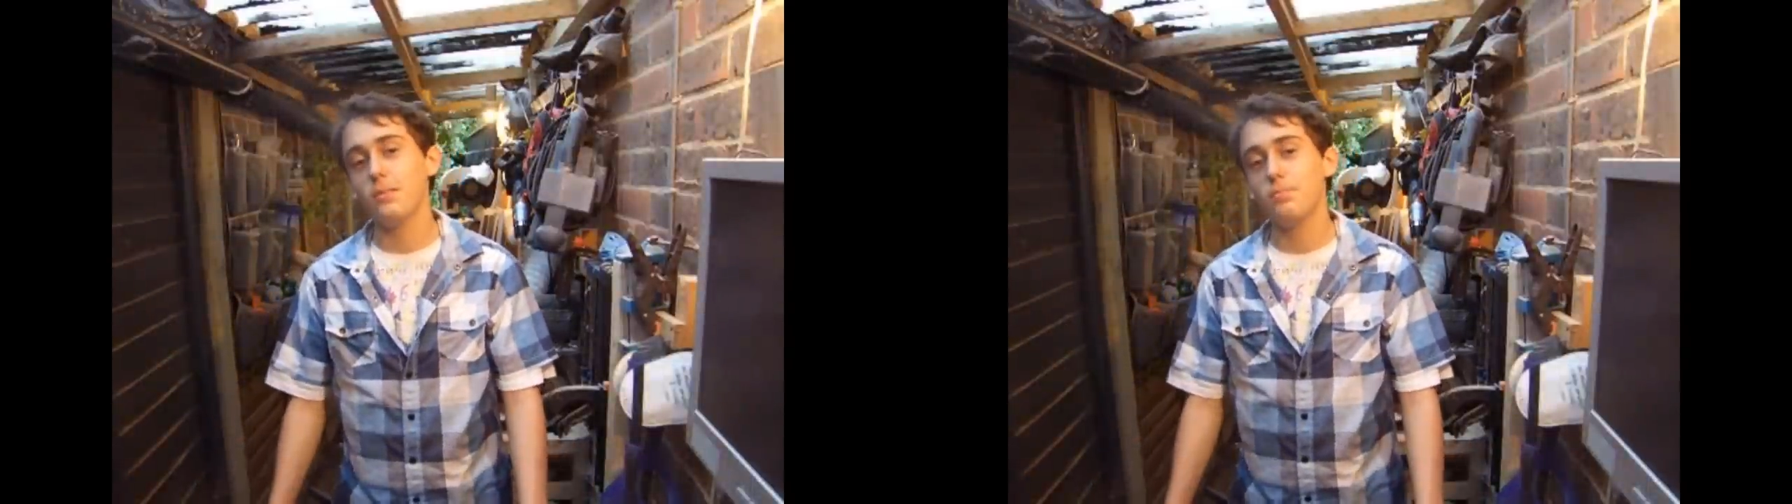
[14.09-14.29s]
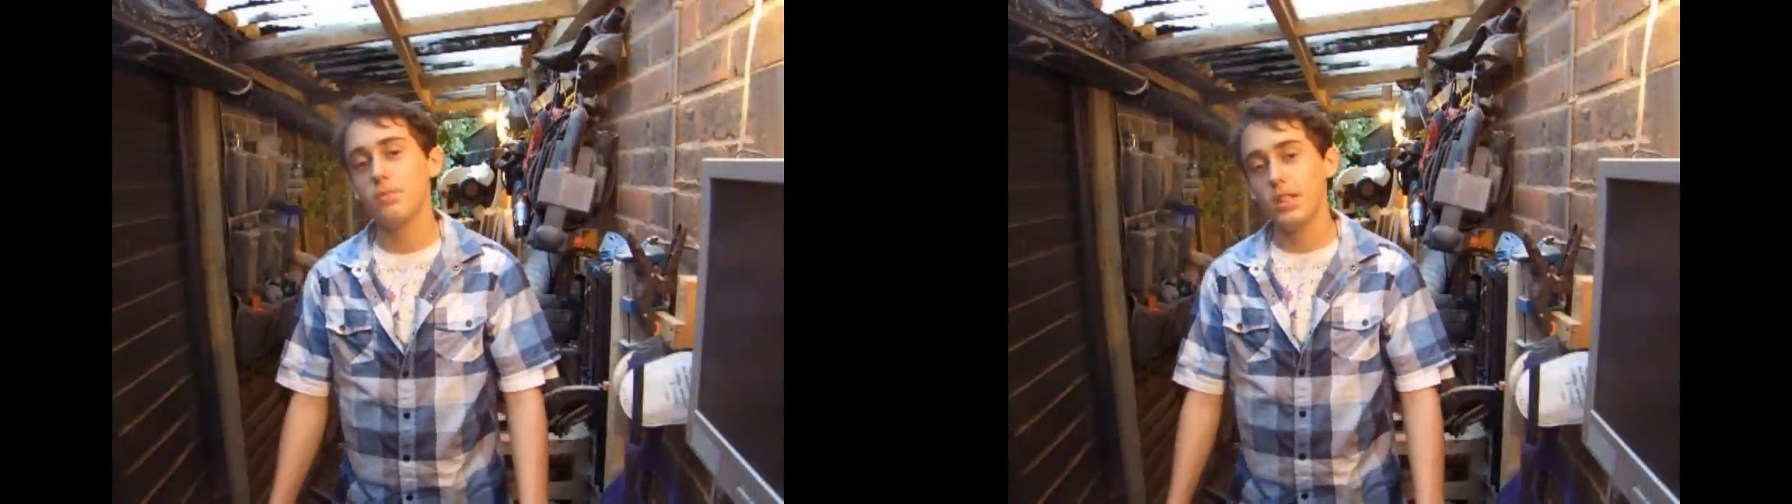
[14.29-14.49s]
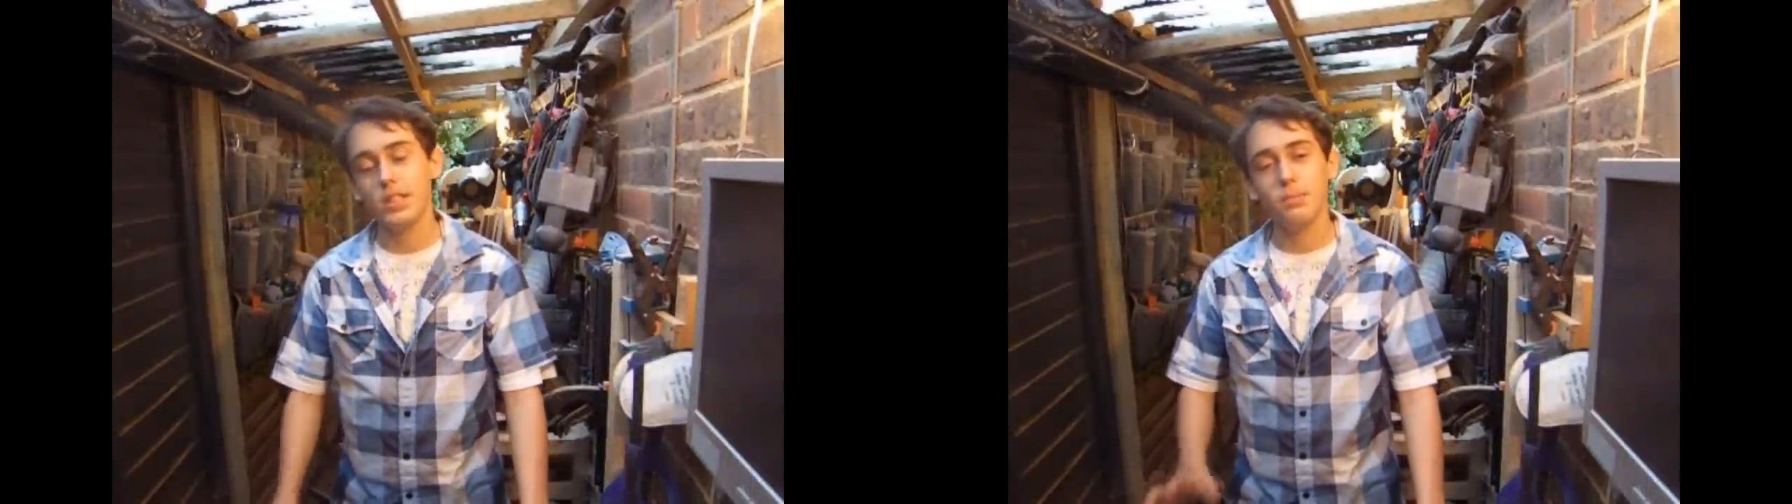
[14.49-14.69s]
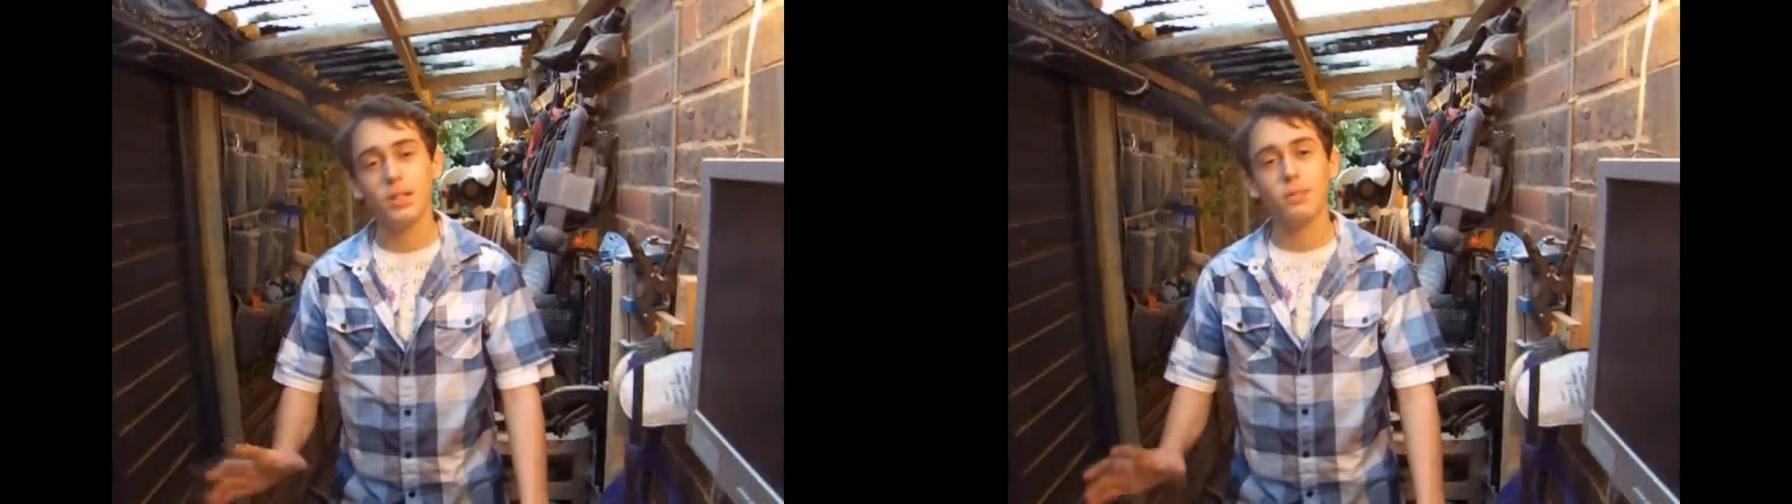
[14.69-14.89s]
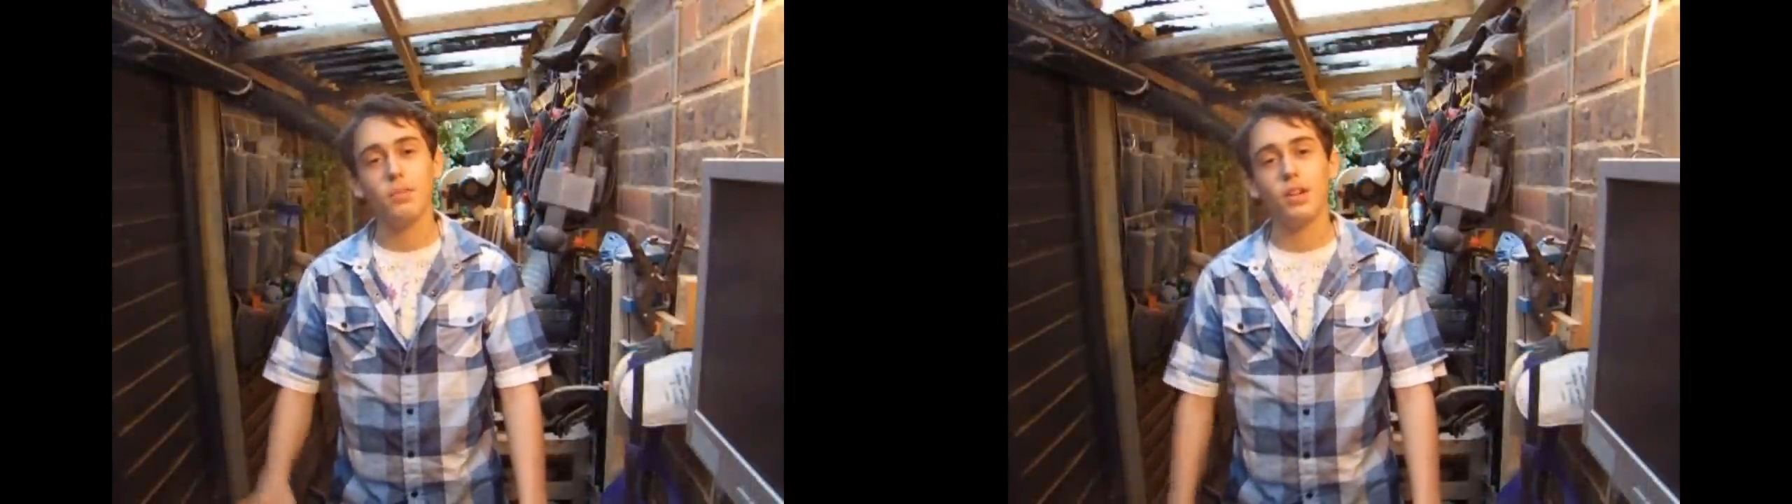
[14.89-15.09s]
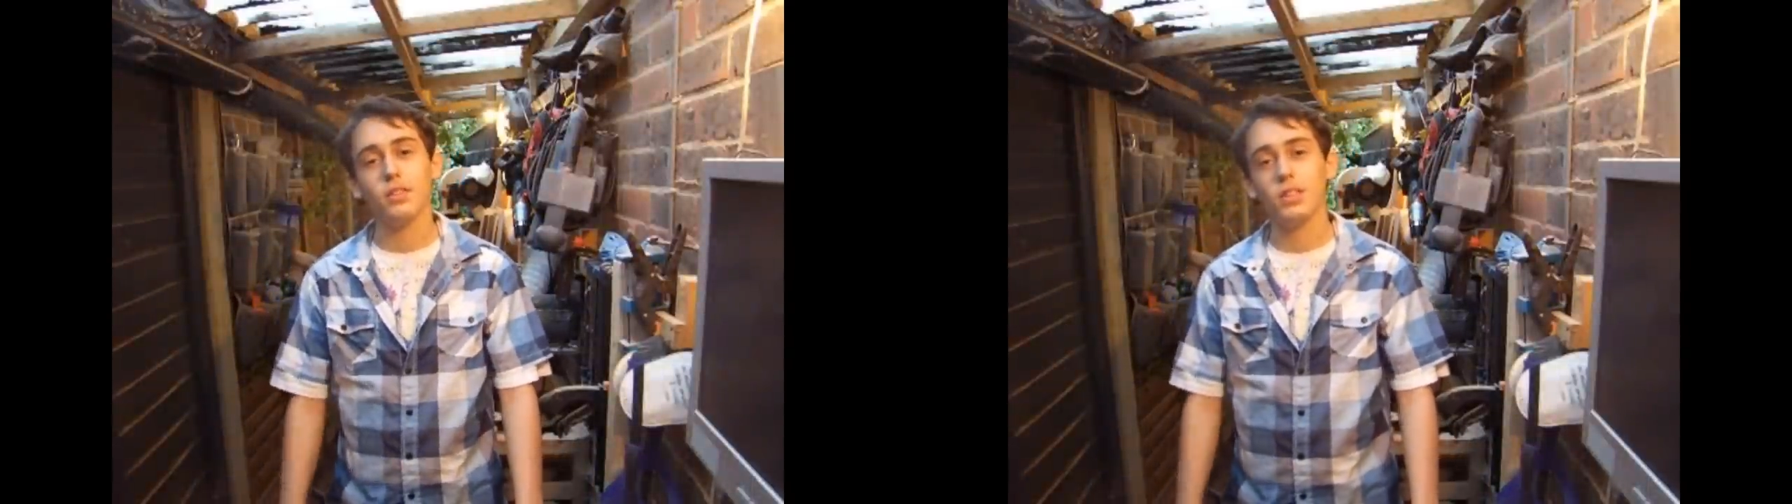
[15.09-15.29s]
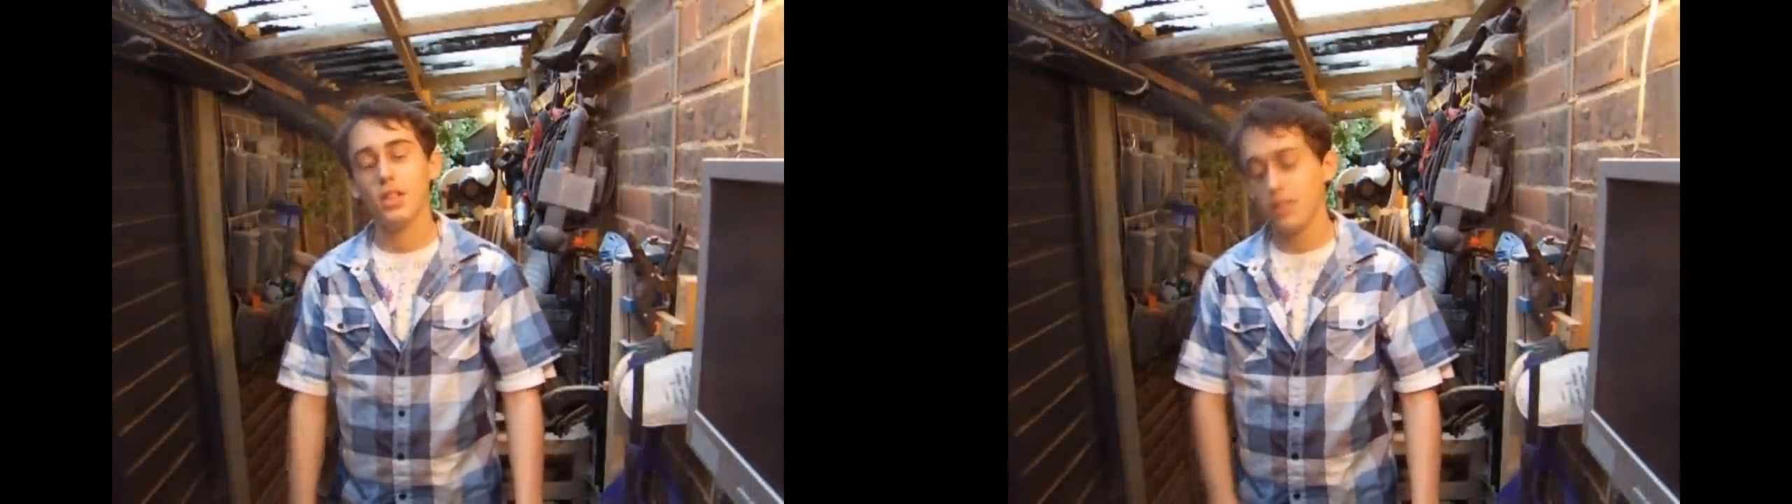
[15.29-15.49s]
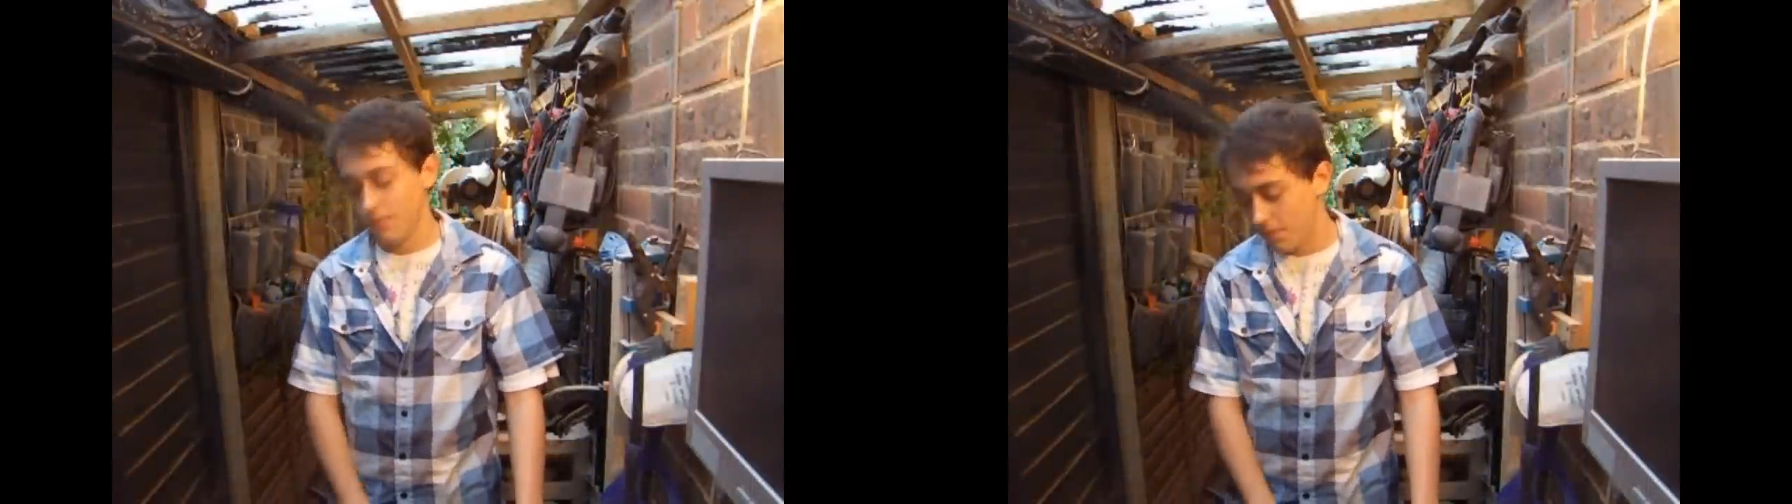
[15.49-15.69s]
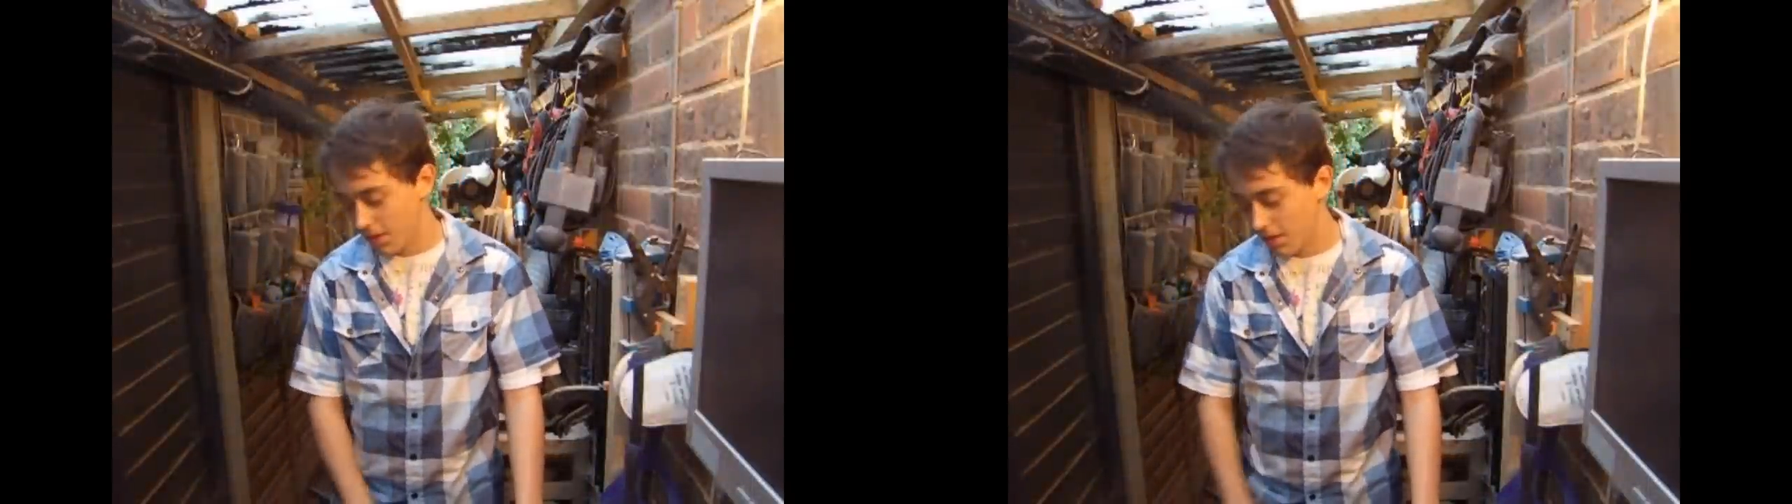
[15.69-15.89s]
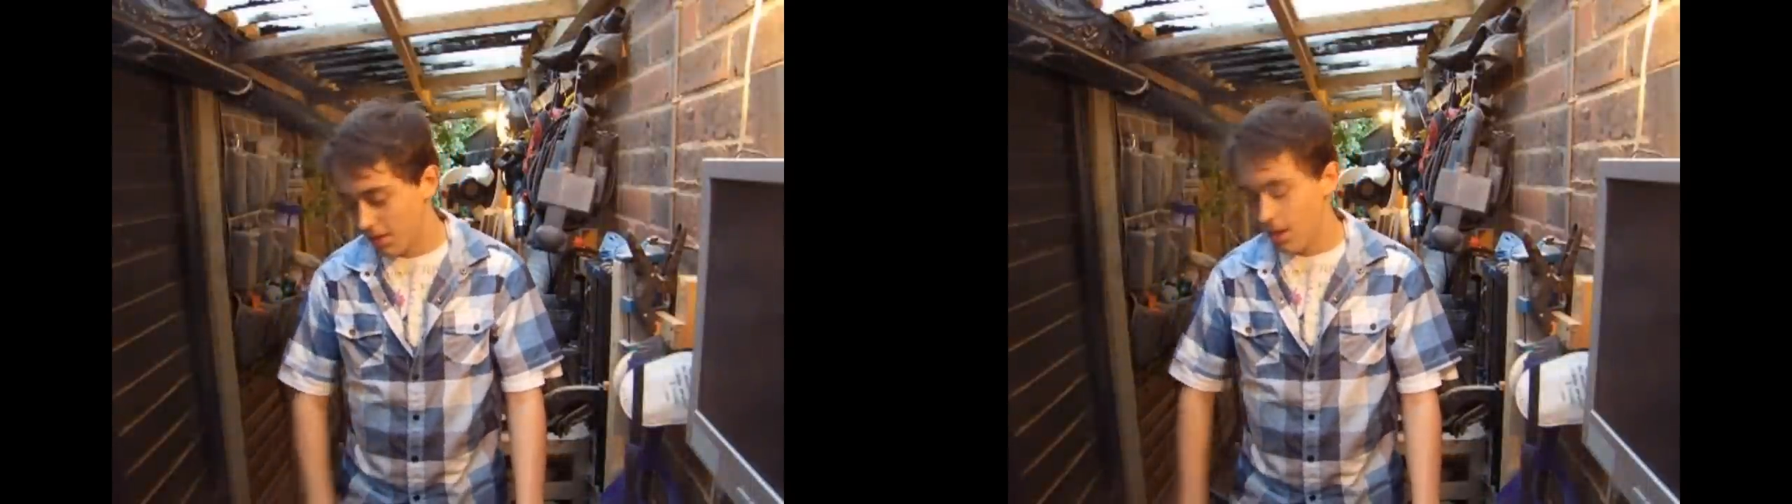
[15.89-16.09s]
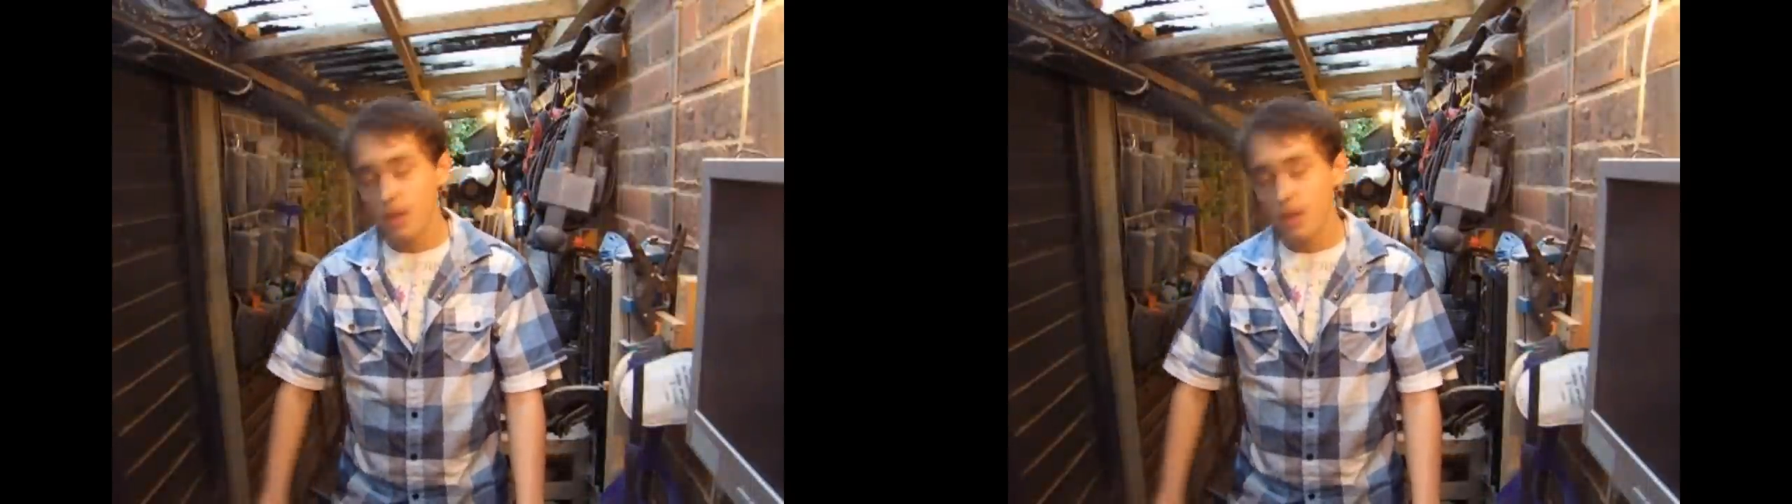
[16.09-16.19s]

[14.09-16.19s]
pretty big milestone for